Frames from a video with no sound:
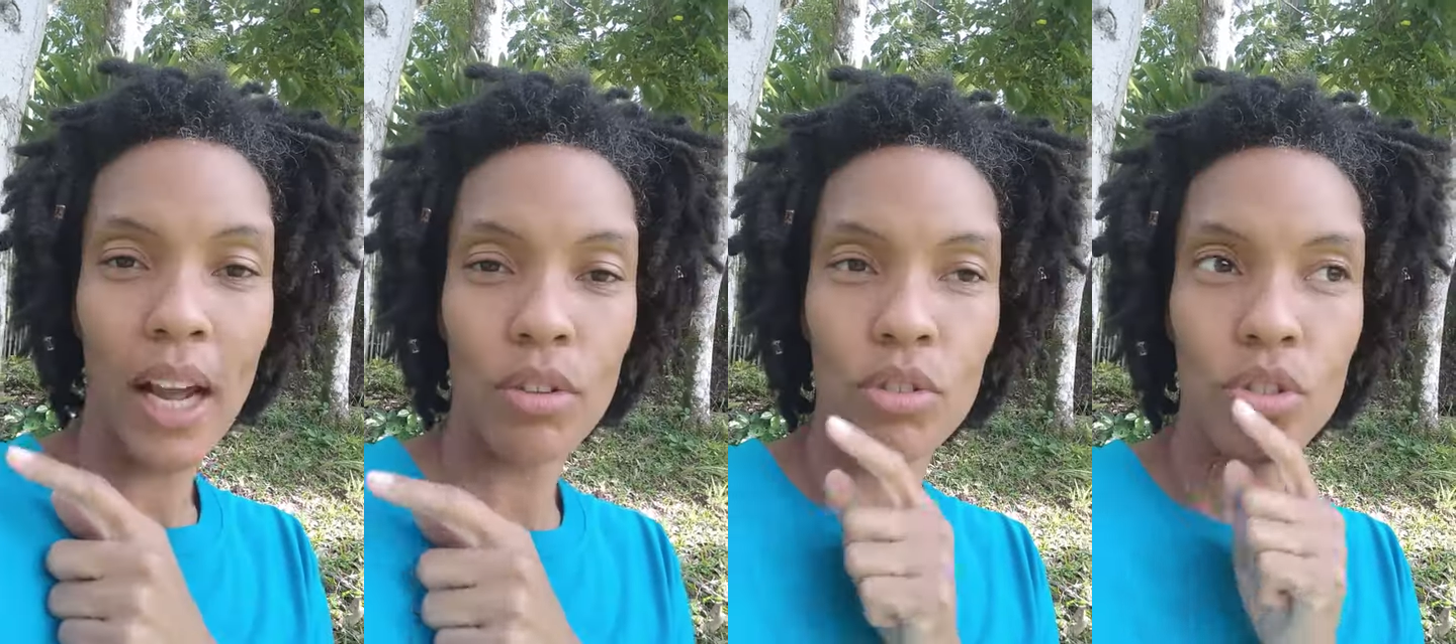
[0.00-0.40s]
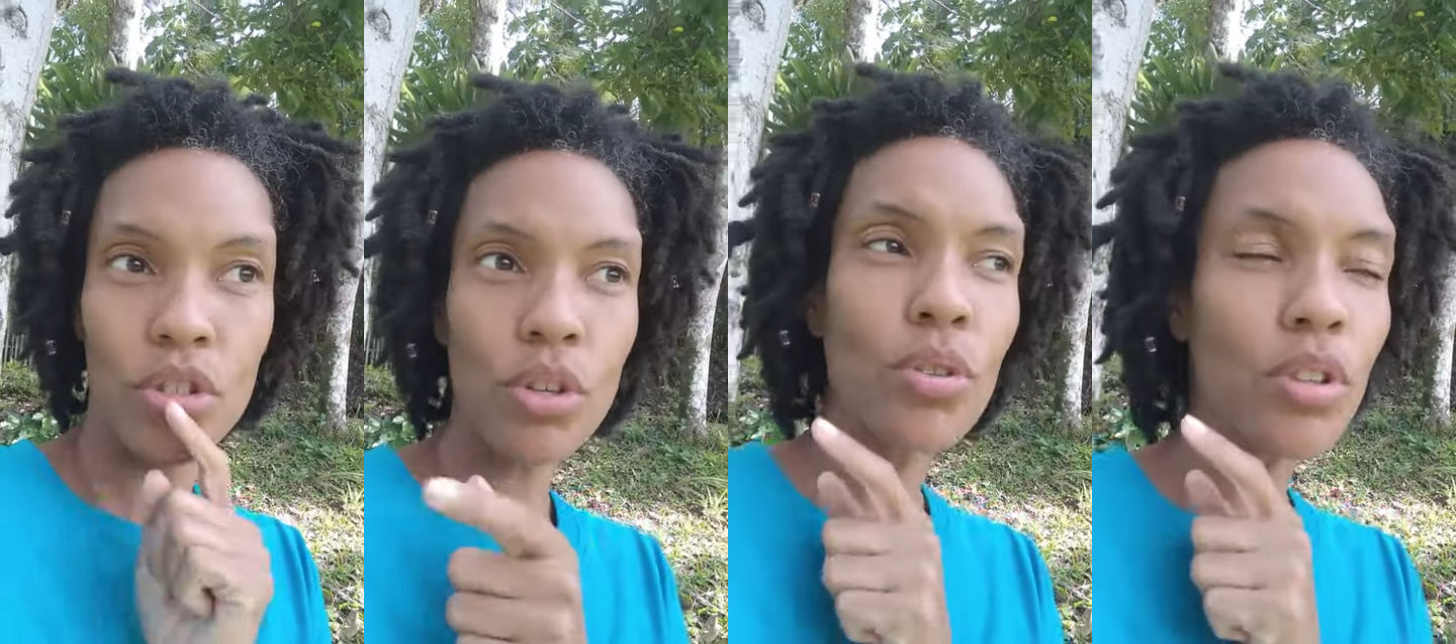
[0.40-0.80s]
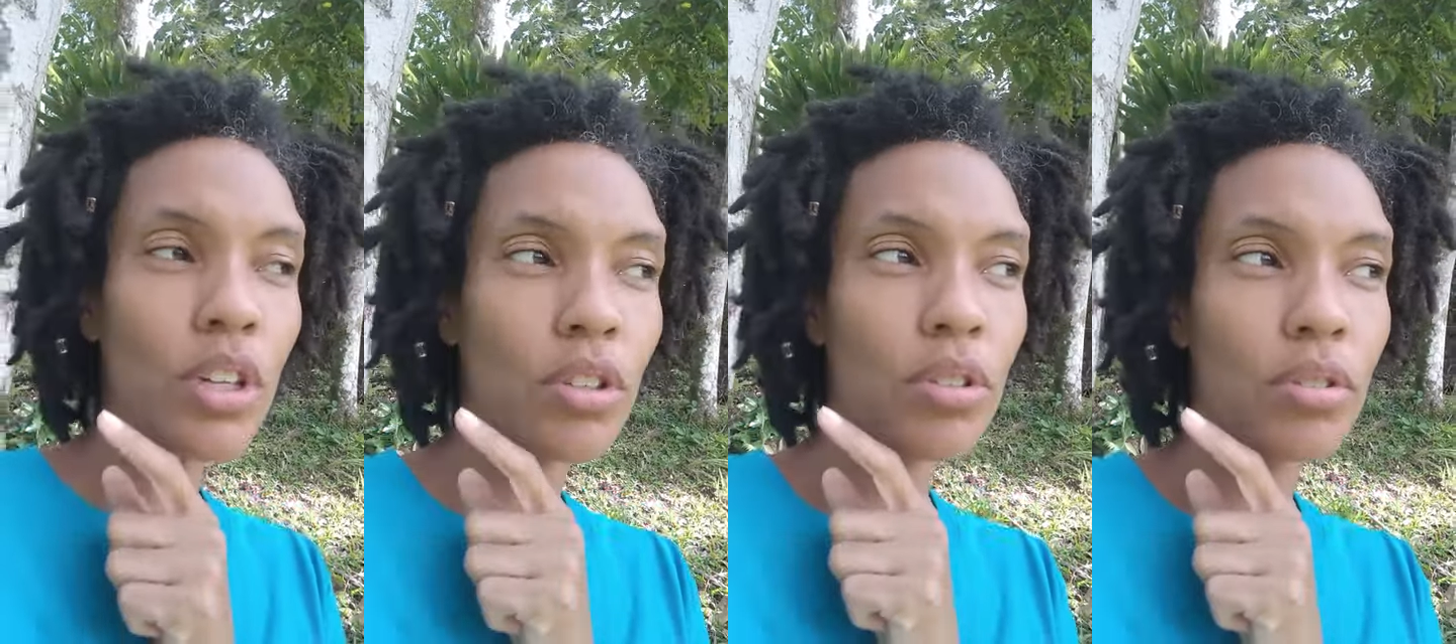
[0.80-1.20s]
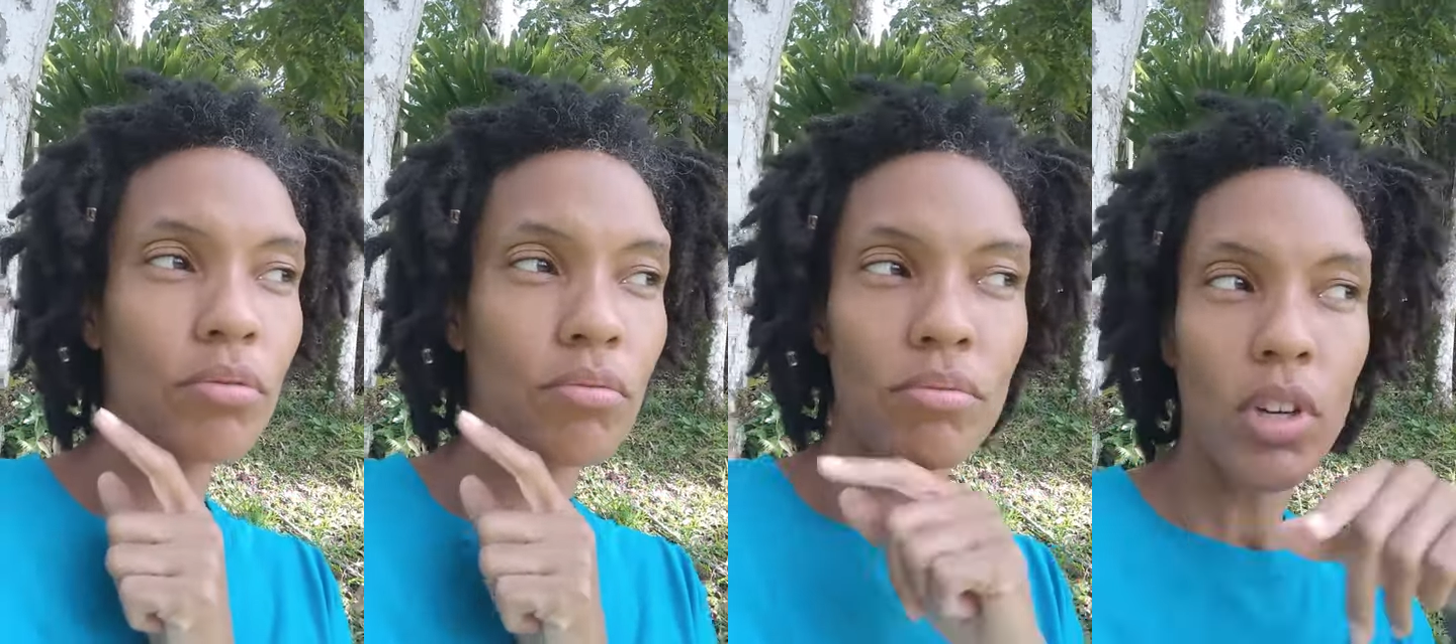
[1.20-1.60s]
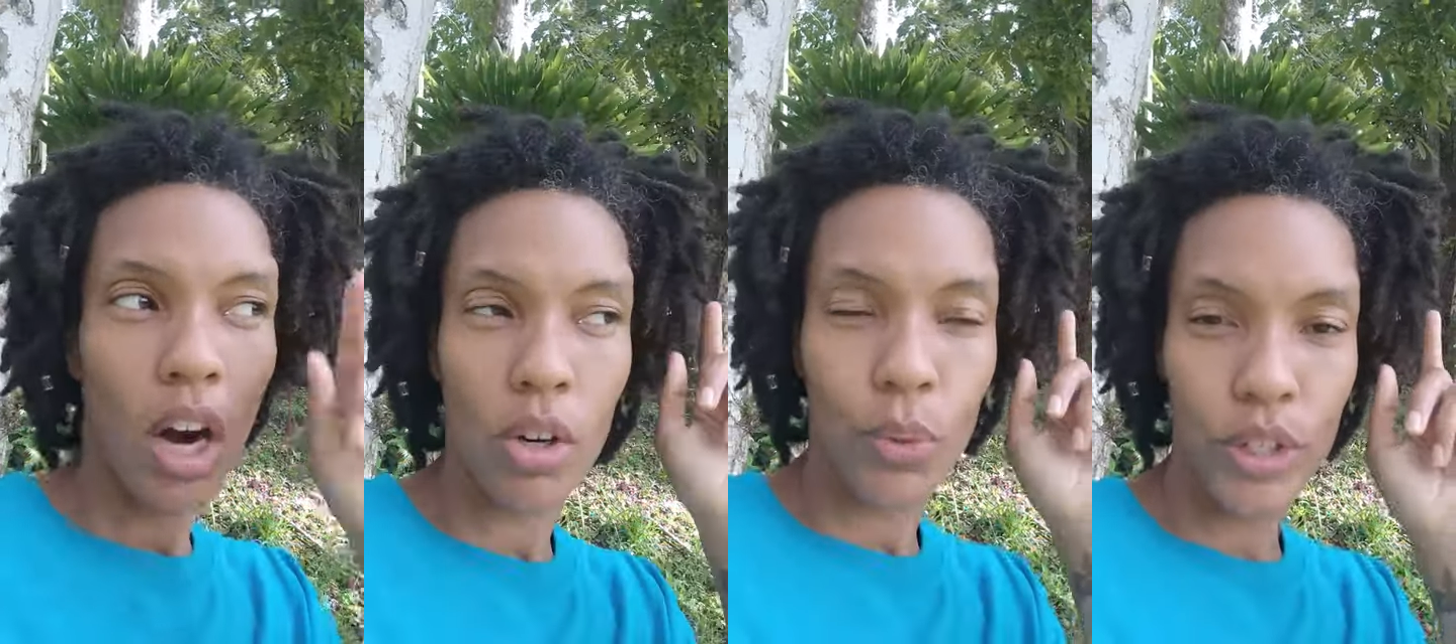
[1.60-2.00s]
out to the
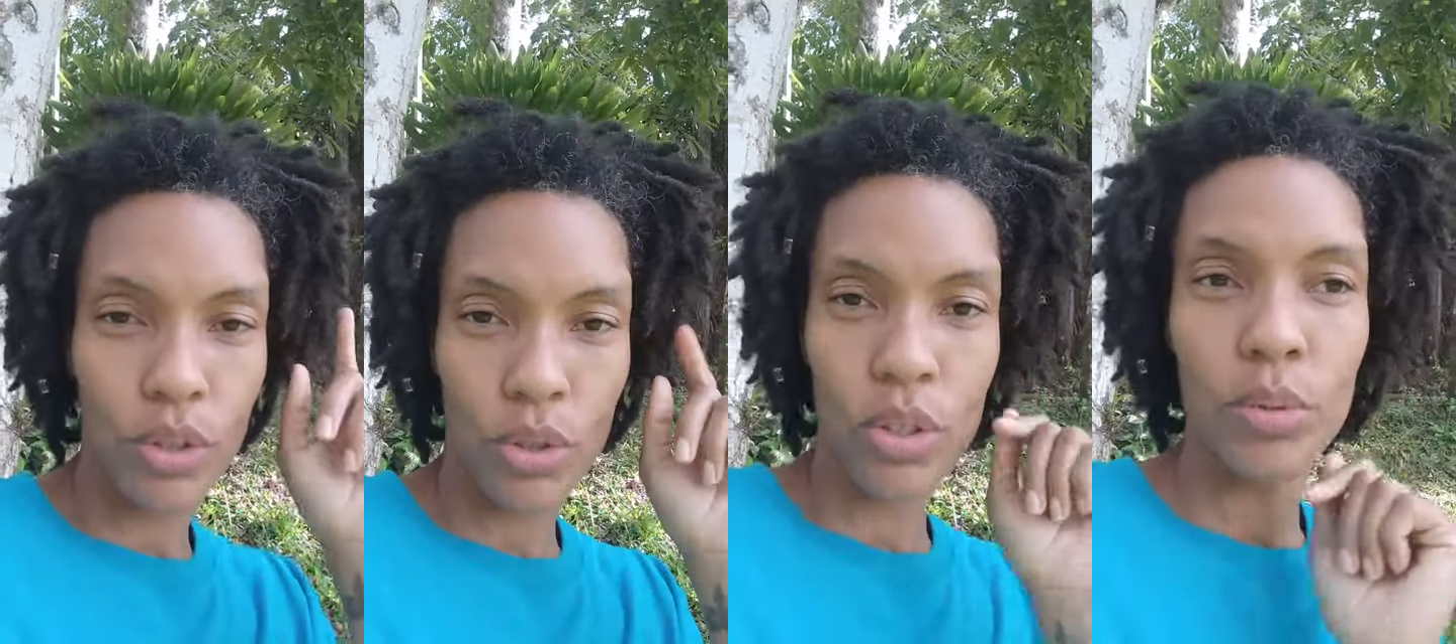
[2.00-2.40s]
hardware store,